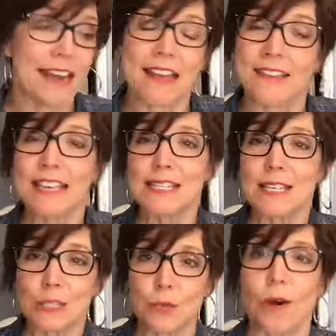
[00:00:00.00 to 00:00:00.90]
And this
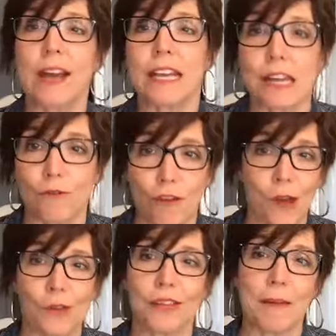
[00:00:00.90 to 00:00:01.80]
is what he
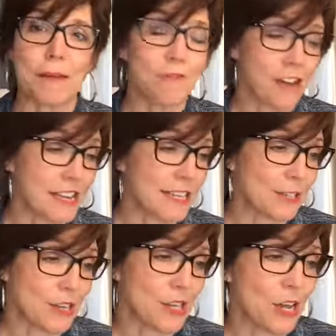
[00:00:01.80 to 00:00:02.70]
wrote. Let me read it
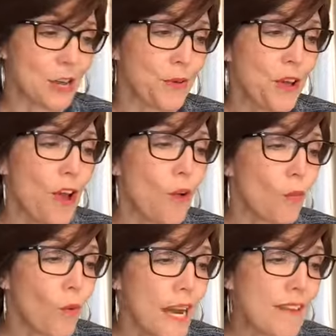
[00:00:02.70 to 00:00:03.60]
to you.
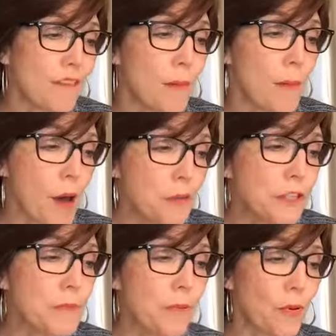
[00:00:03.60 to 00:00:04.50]
One of the
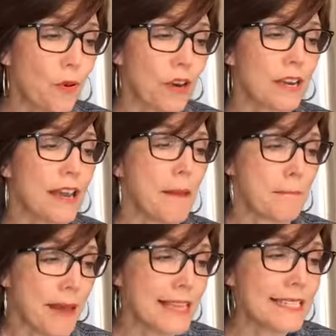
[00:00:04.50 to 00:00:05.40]
most important
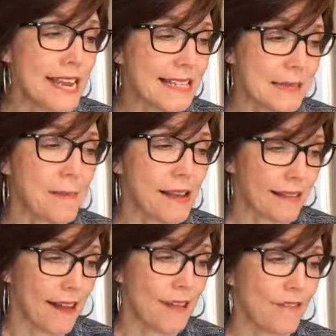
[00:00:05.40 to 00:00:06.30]
and best days of my
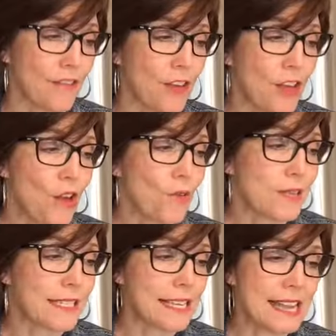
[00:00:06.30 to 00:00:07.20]
life
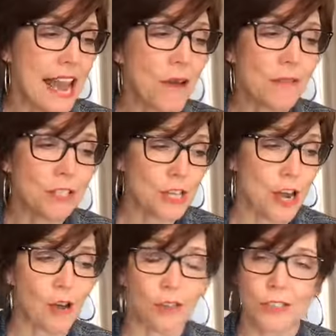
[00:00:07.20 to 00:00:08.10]
was the day I was
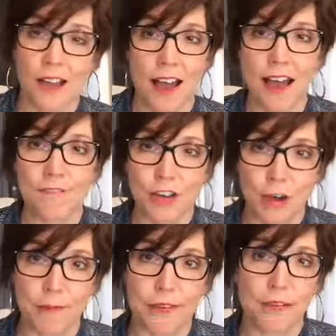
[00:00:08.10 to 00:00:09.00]
told I have
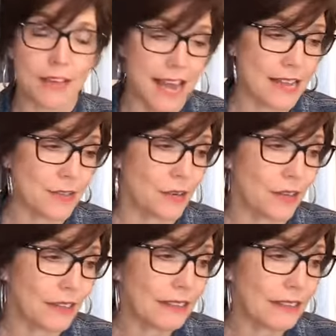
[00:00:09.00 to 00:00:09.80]
terminal cancer.